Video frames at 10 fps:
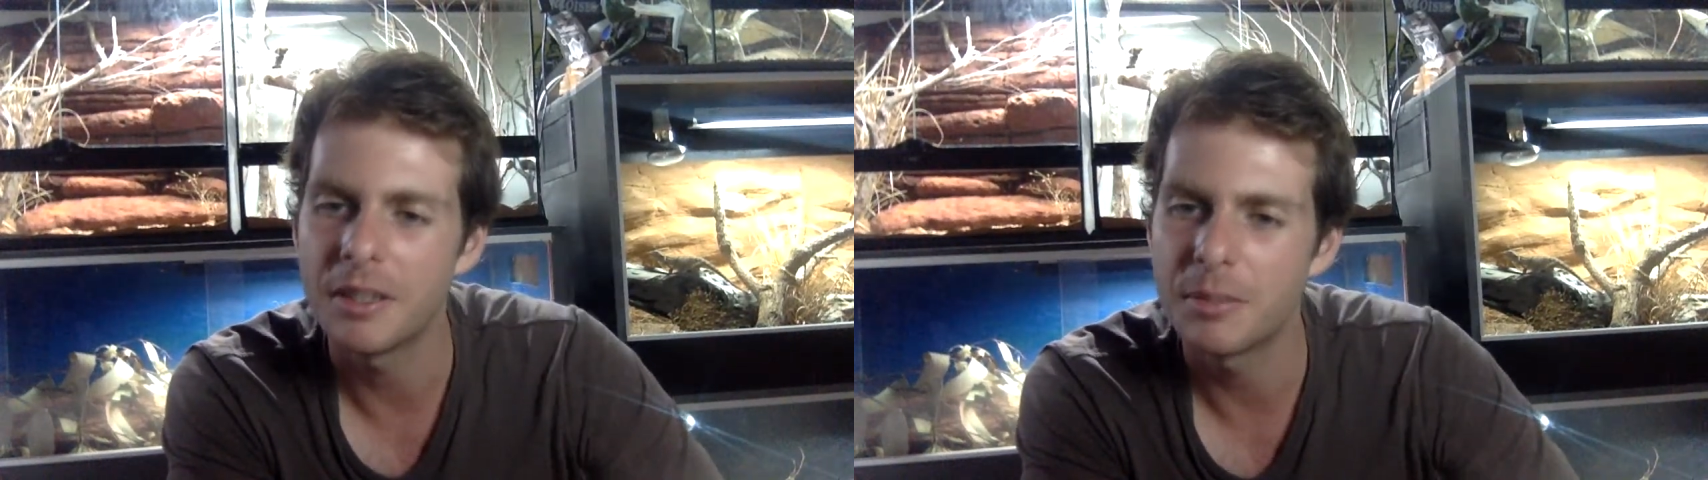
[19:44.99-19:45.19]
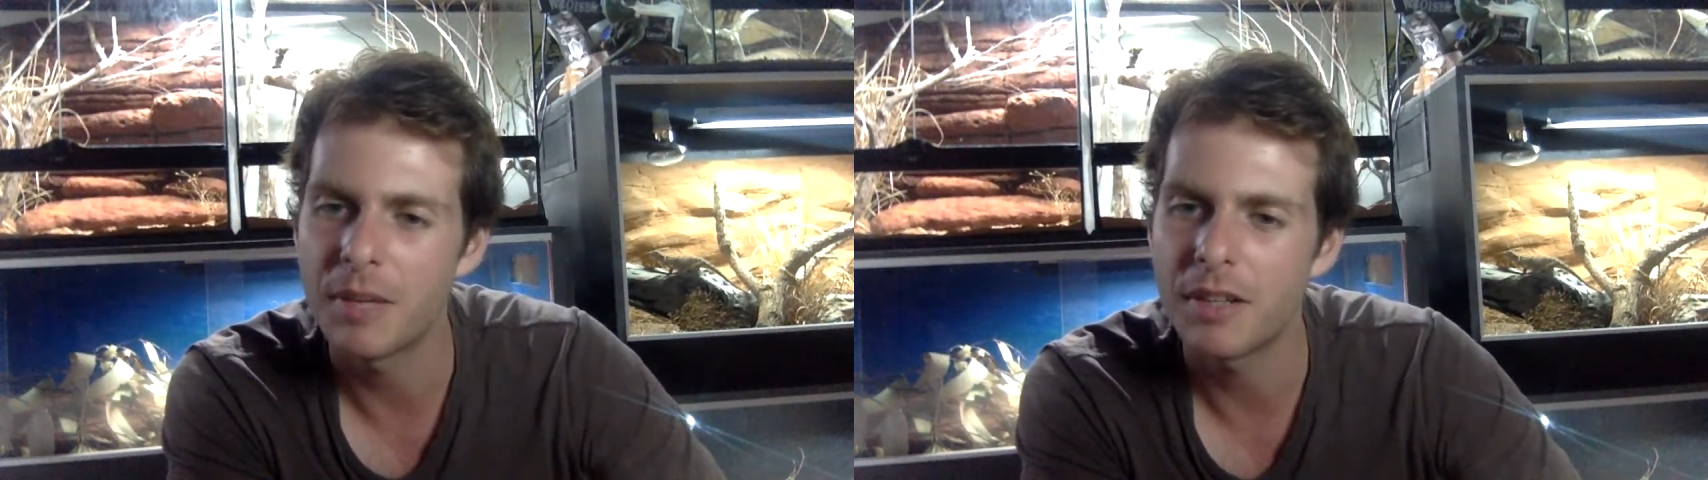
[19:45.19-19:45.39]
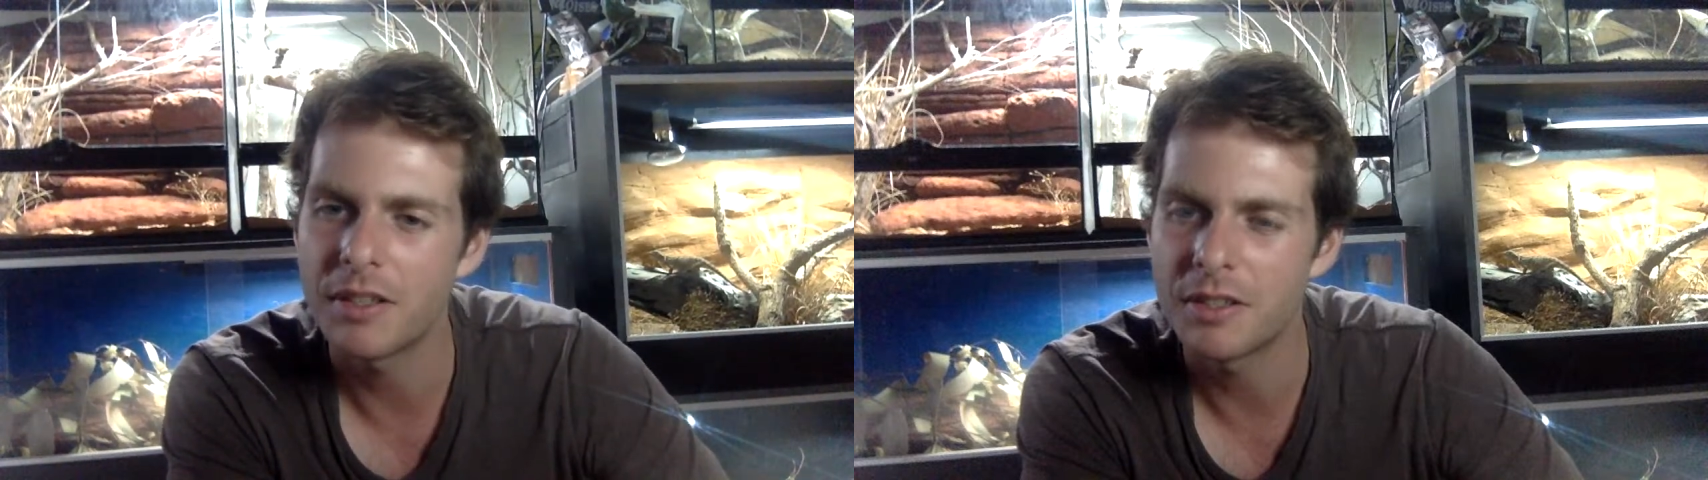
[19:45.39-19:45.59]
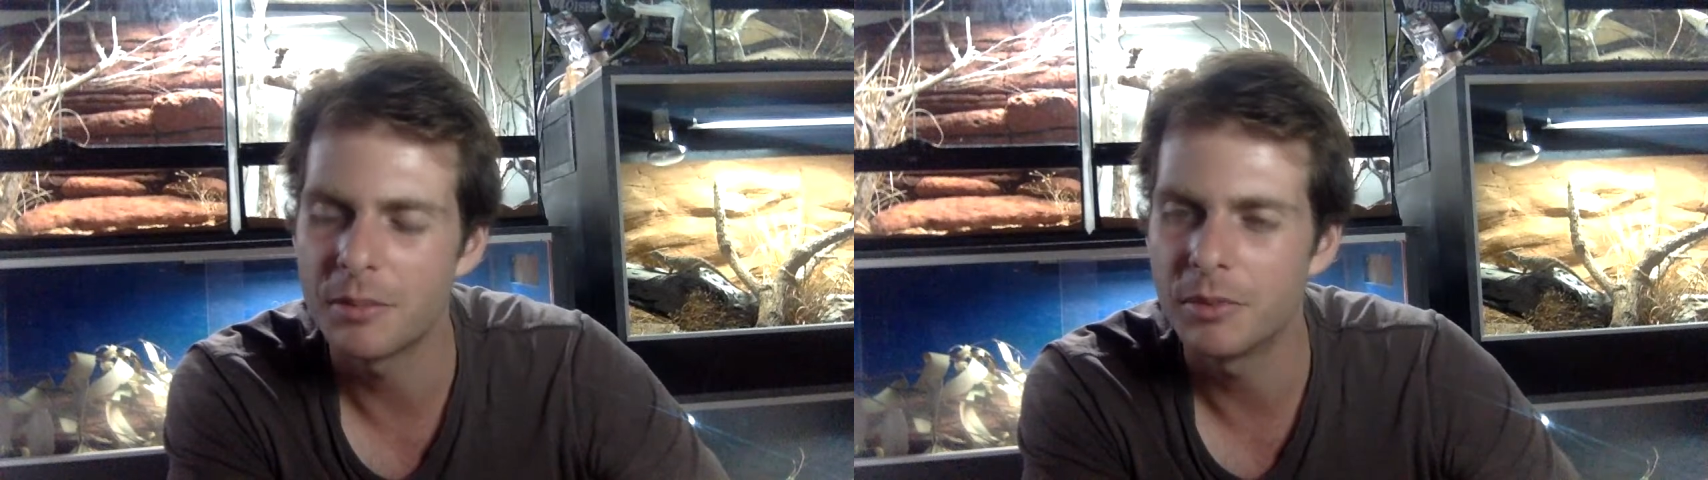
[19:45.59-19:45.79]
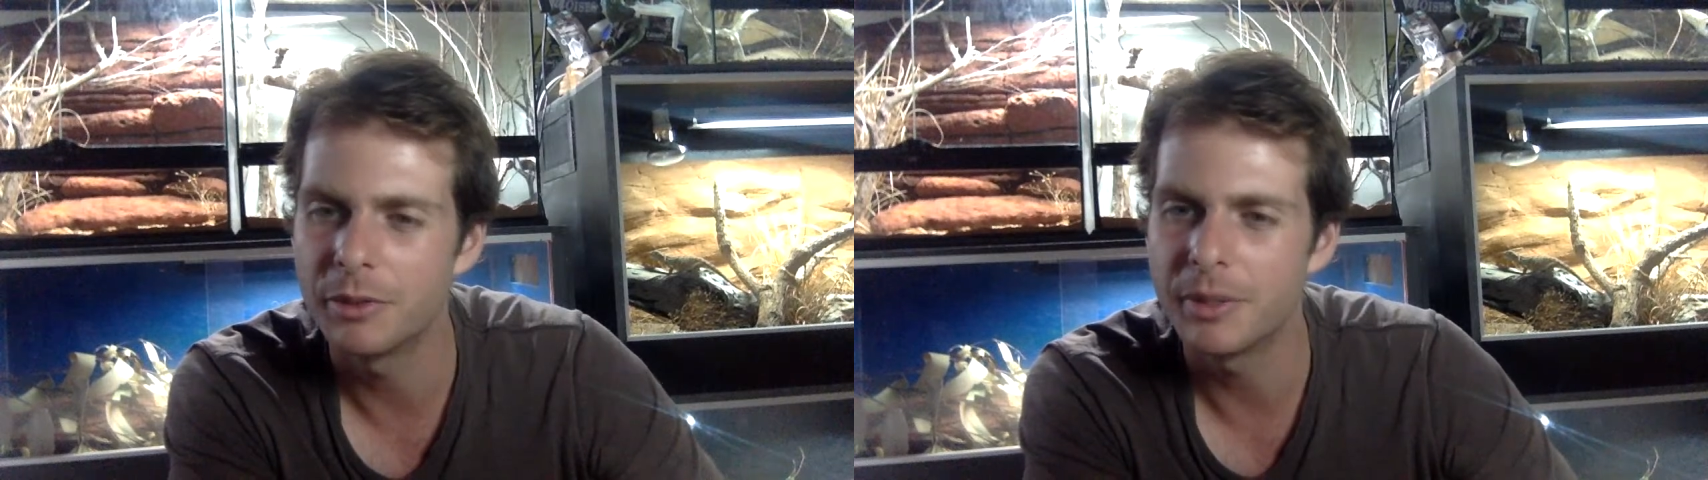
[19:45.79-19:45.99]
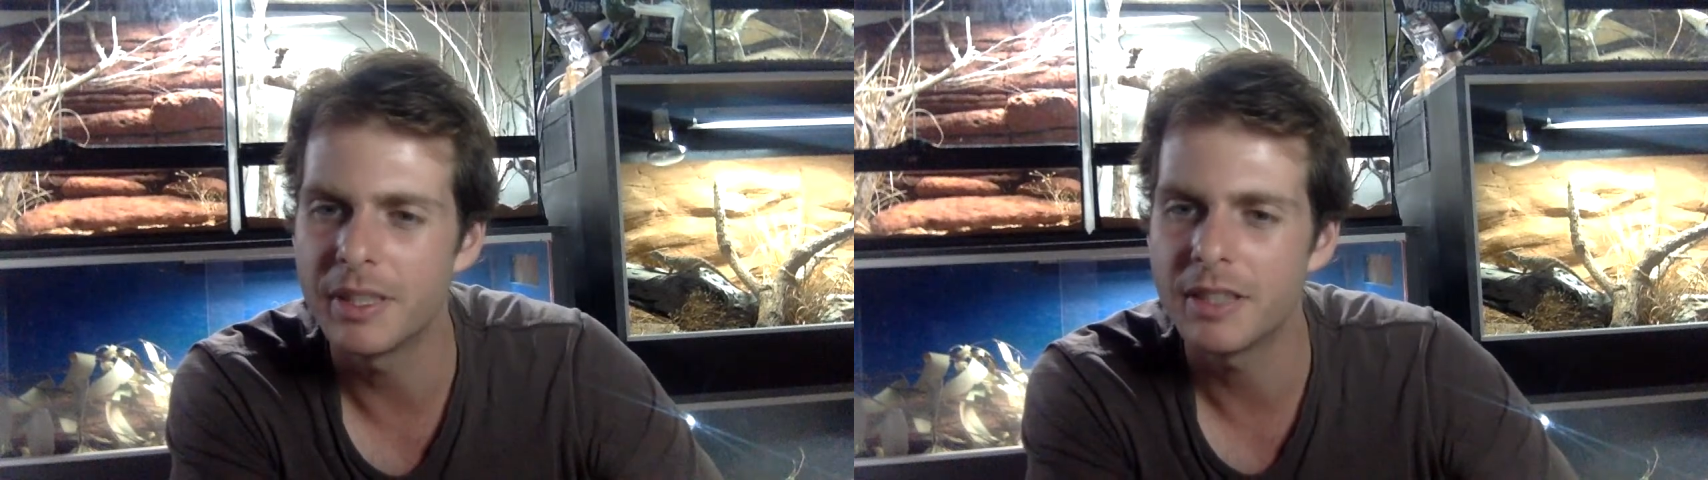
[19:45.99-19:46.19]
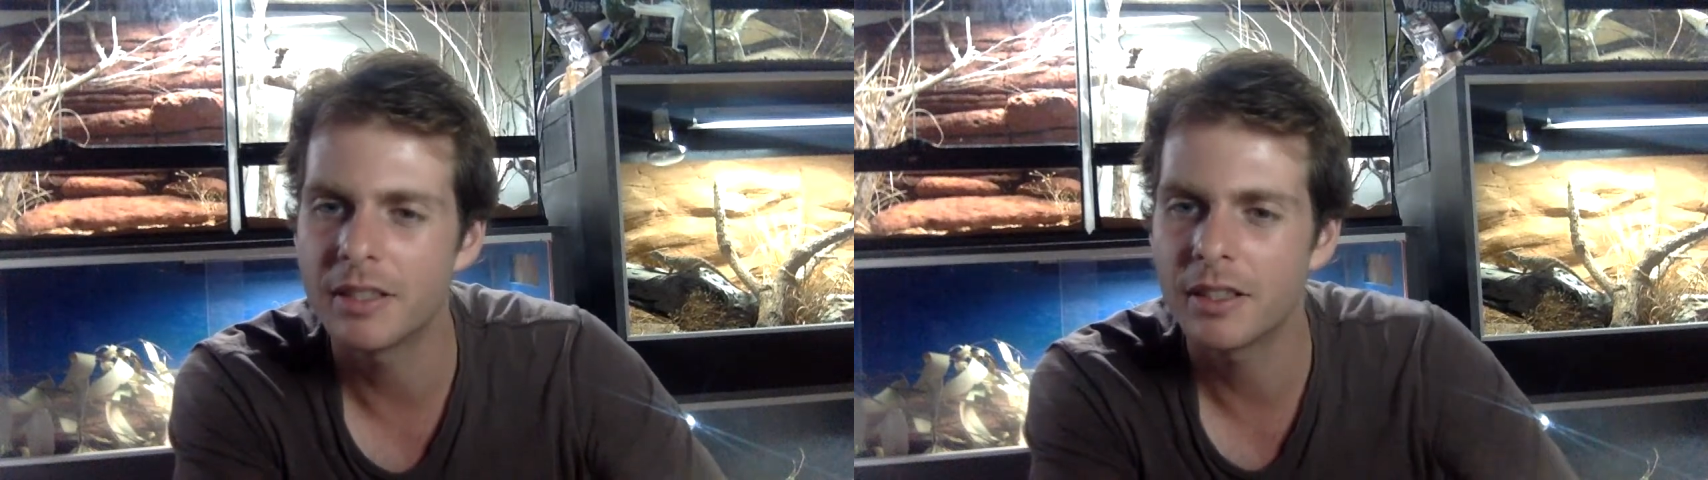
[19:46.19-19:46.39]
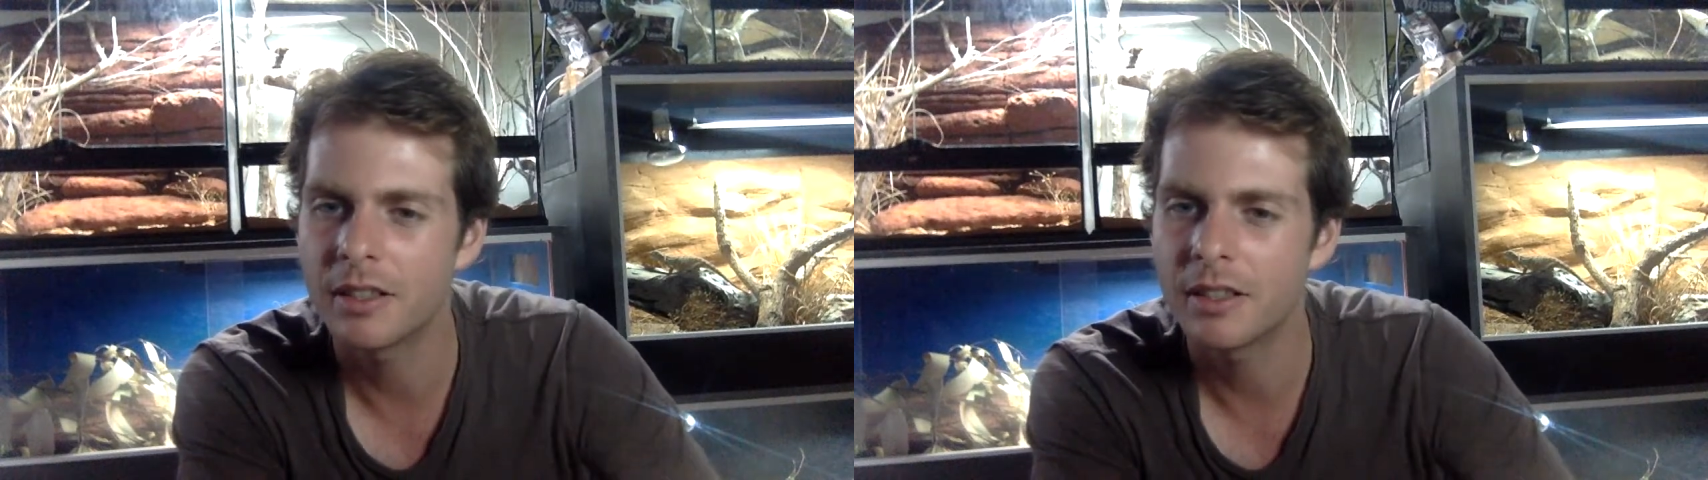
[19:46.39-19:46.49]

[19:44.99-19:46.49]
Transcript: as much as the blueies.